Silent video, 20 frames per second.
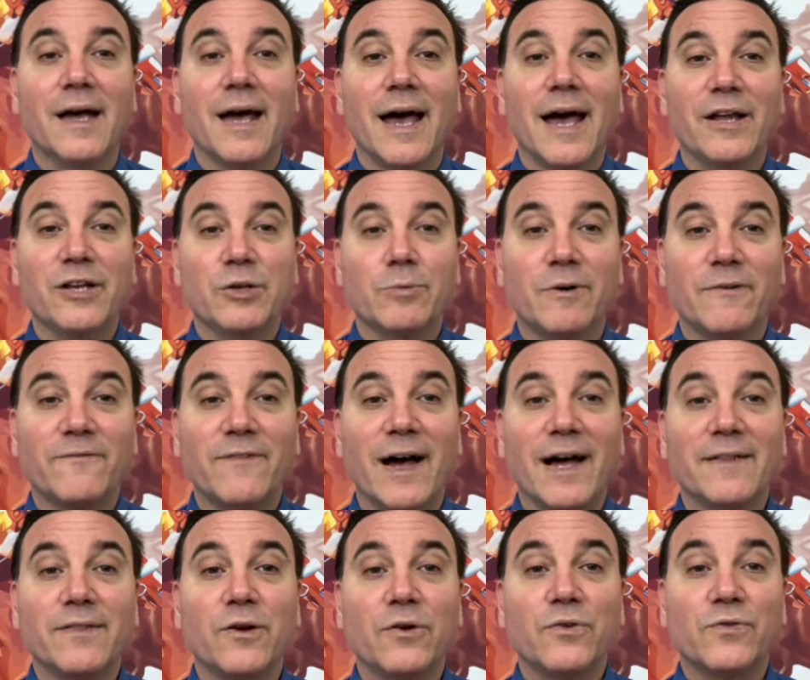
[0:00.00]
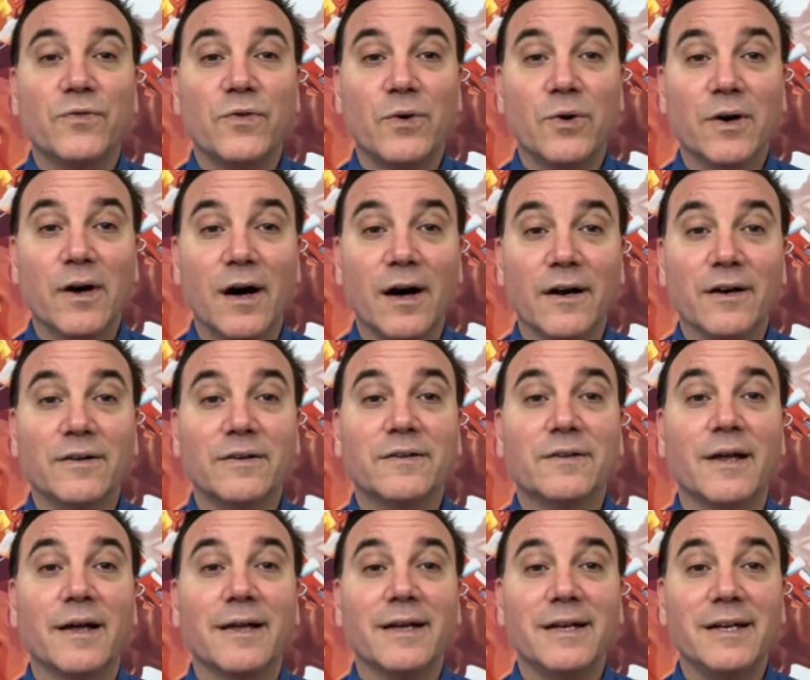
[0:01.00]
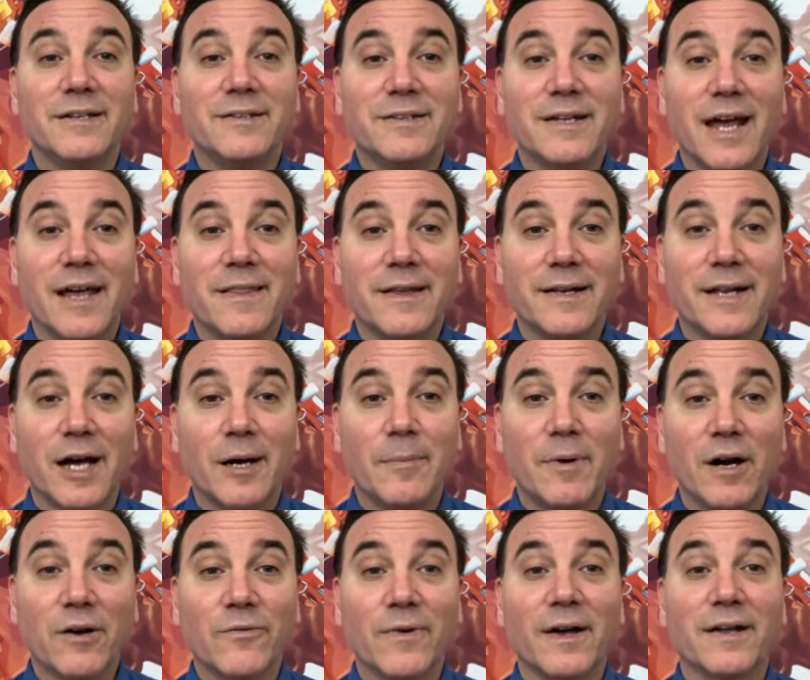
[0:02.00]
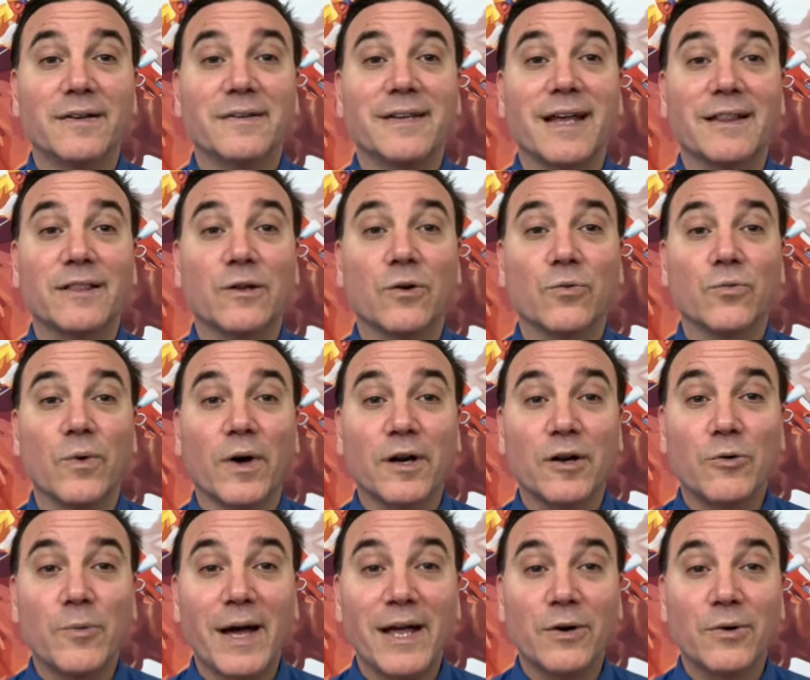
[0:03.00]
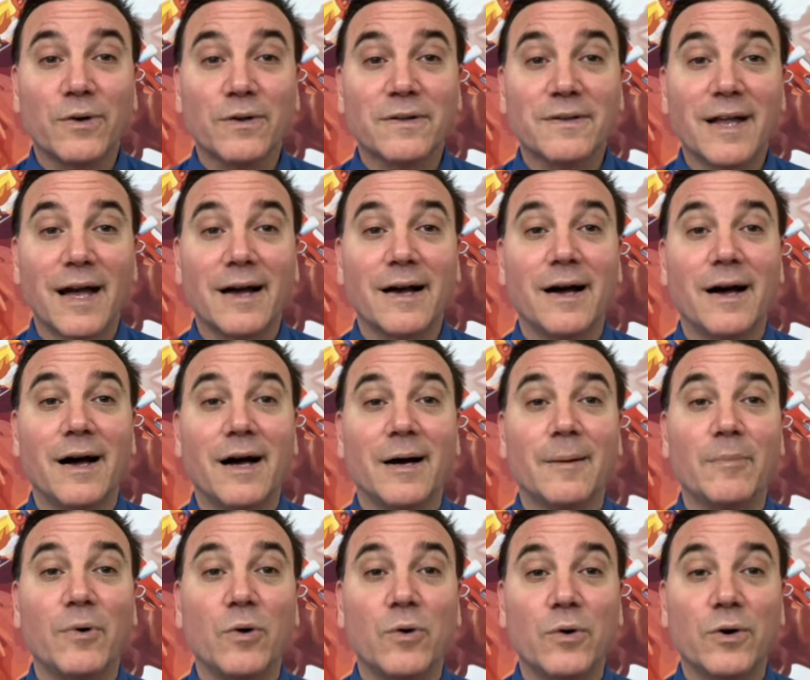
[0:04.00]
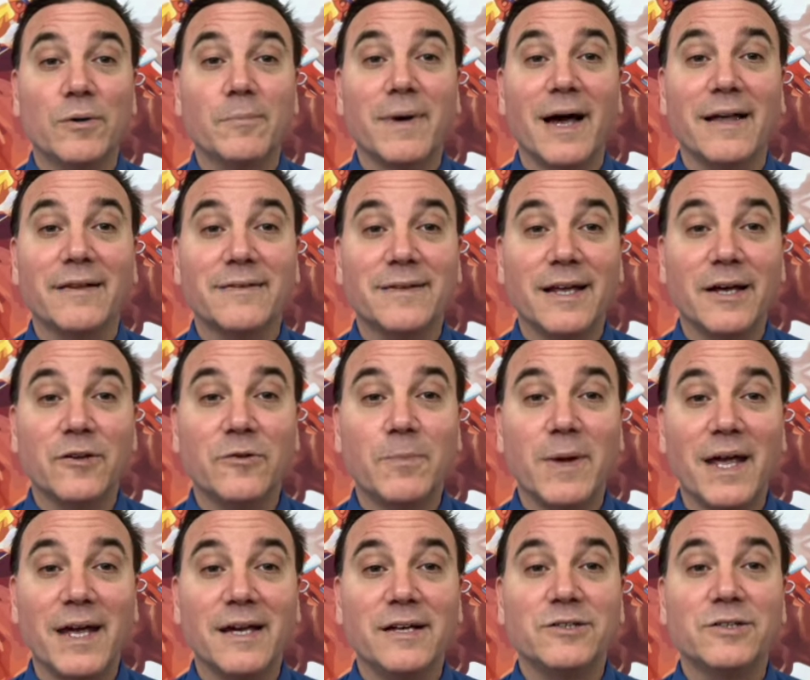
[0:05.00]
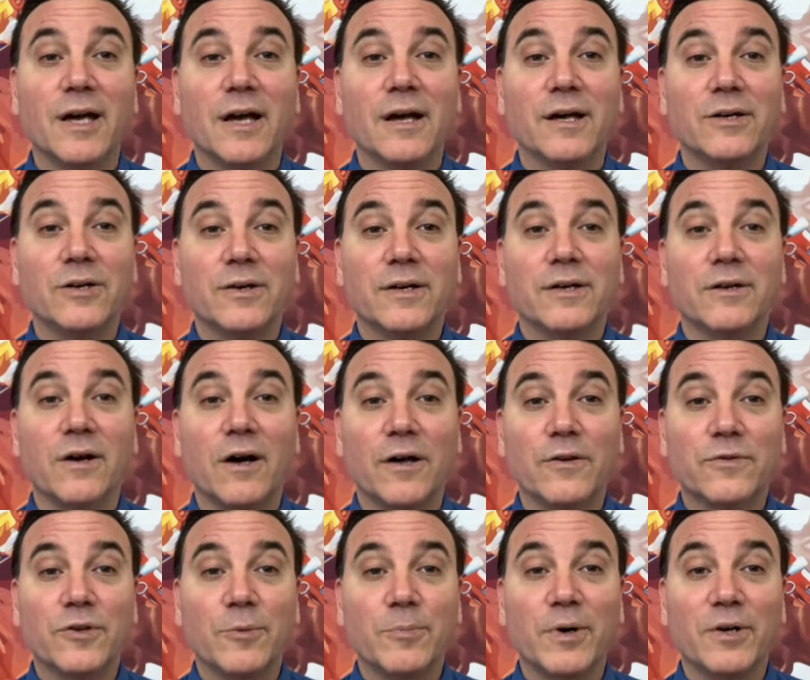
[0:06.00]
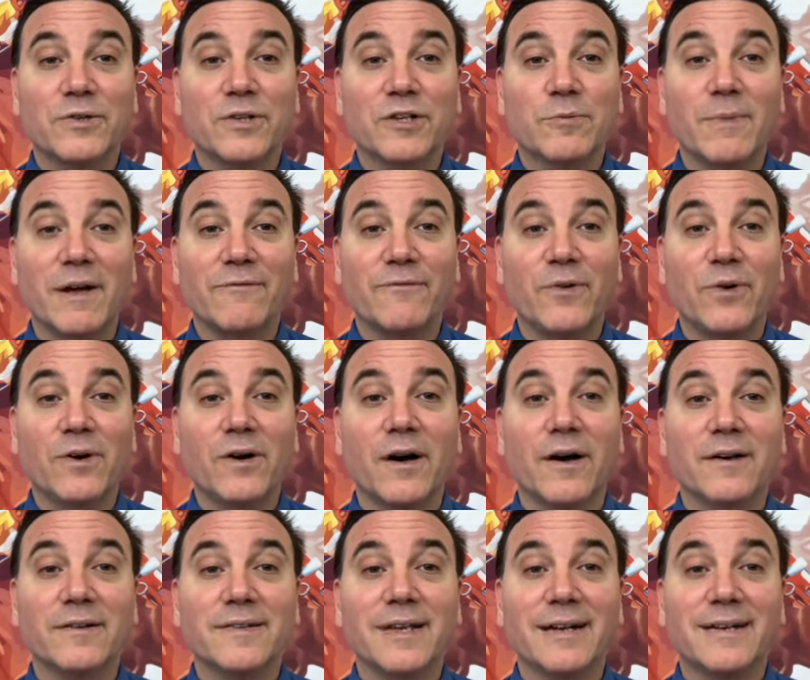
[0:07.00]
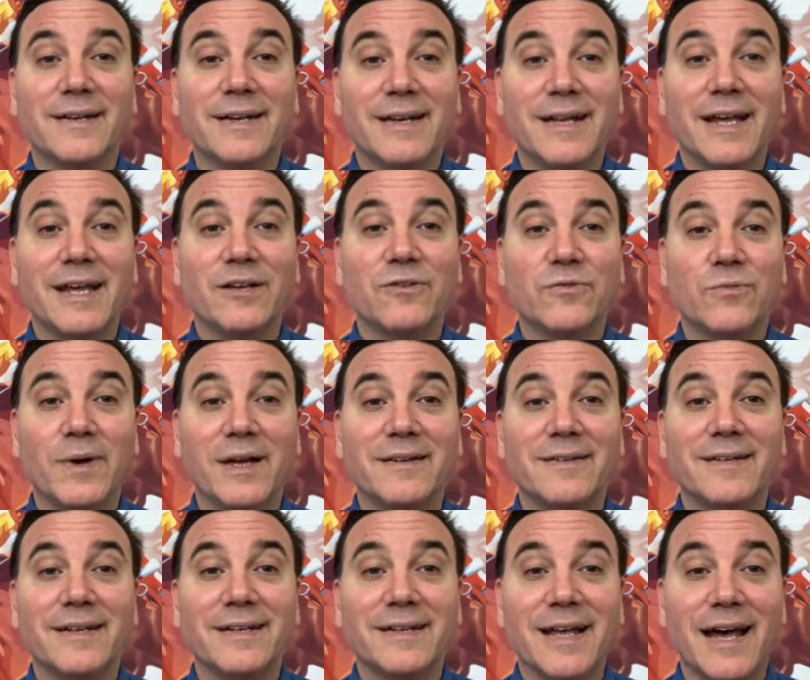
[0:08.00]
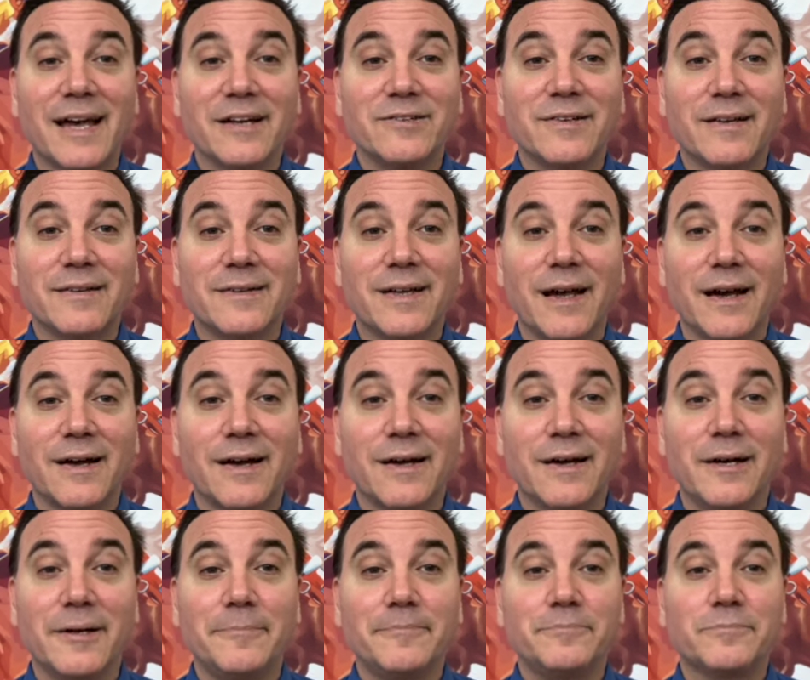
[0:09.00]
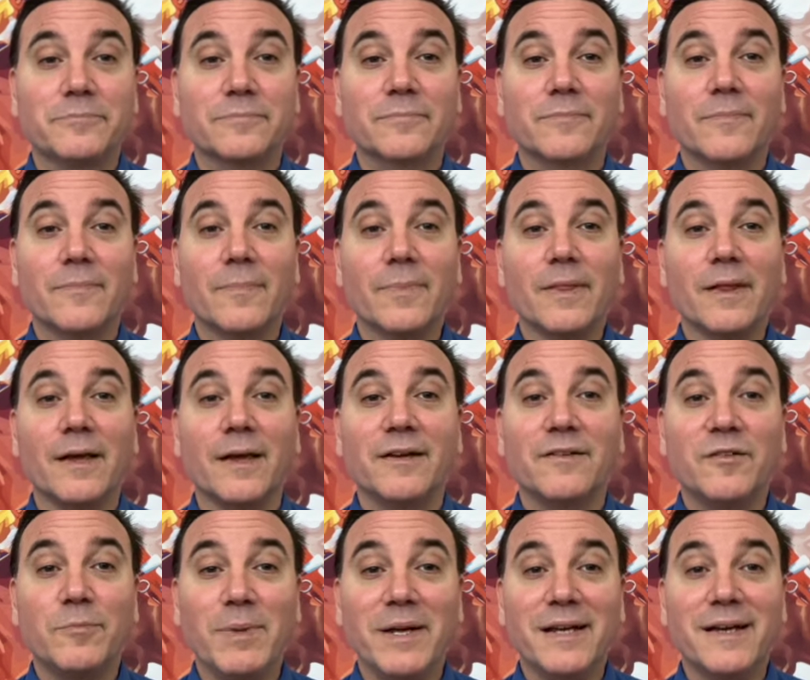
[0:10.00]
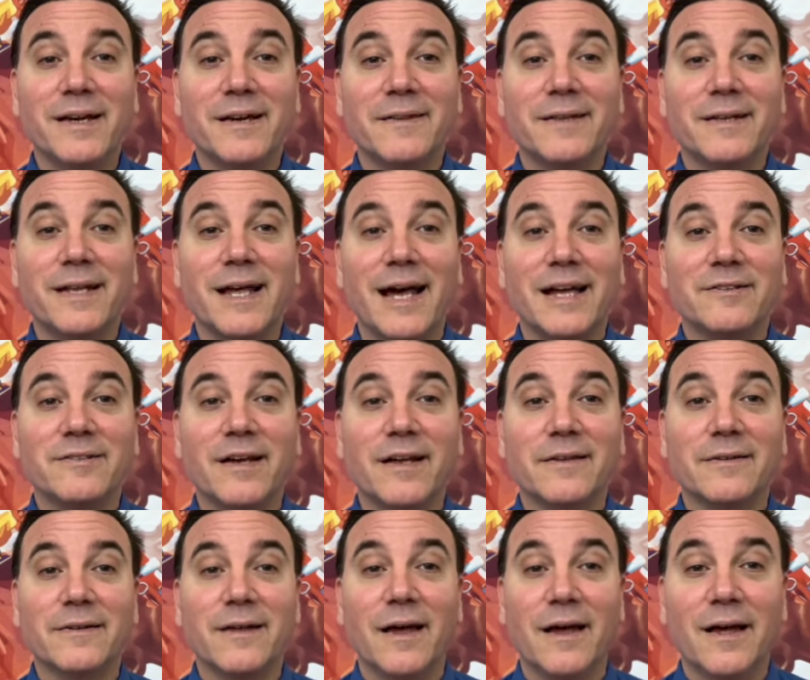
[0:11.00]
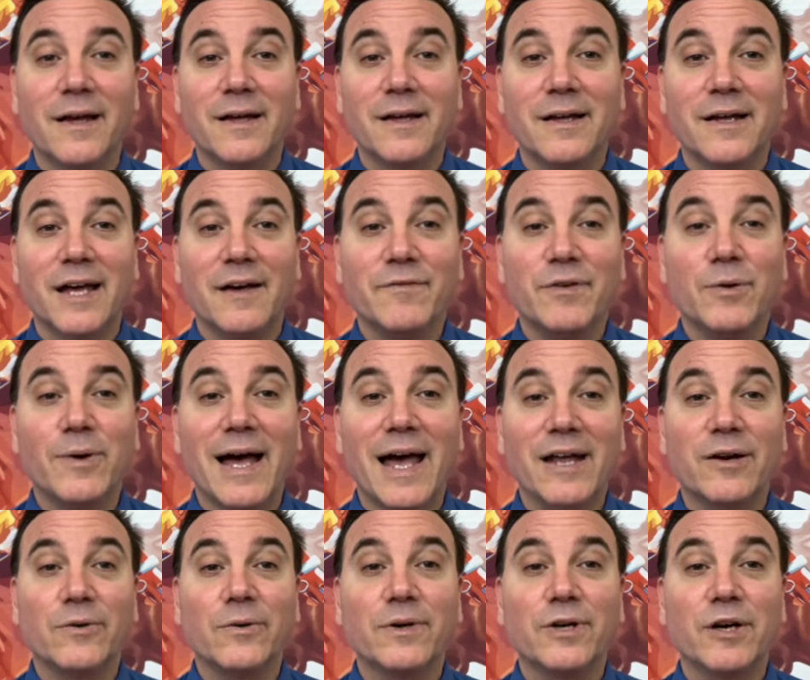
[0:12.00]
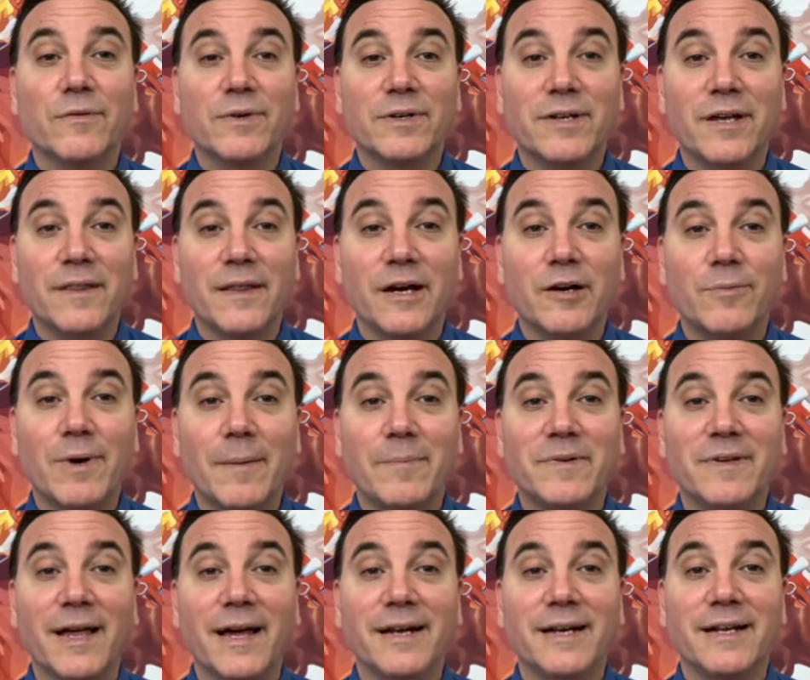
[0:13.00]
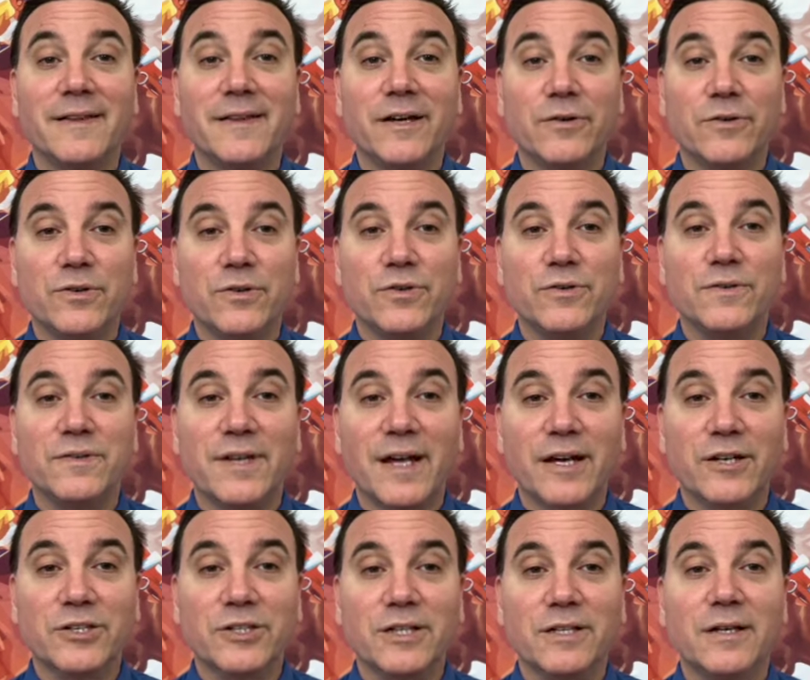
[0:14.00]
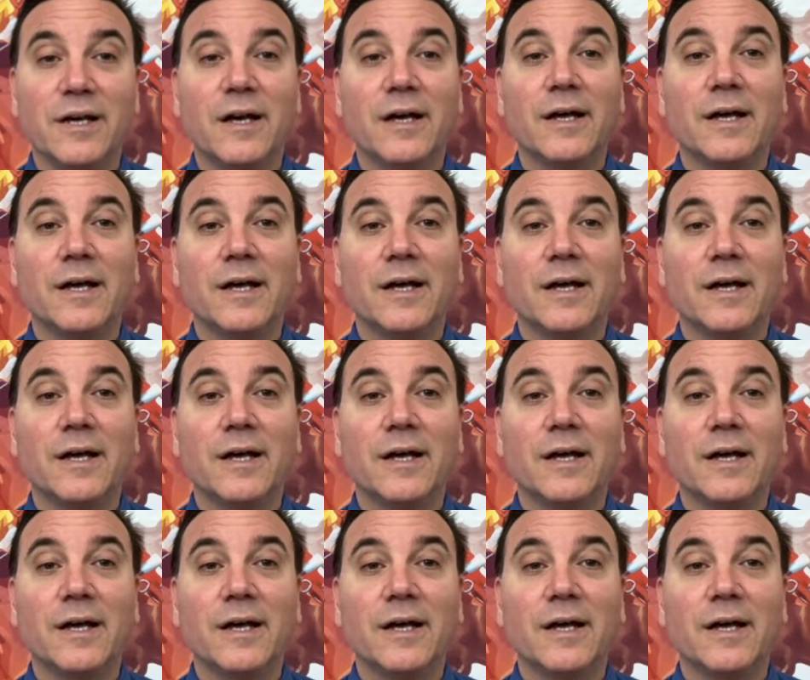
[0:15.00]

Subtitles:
And you will find those full cards each day that Del Mar runs at therunawayhorse.com on my sales page. You can also purchase my full cards at todaysracingdigest.com. And speaking of the digest, if you head on over to their website in their news section,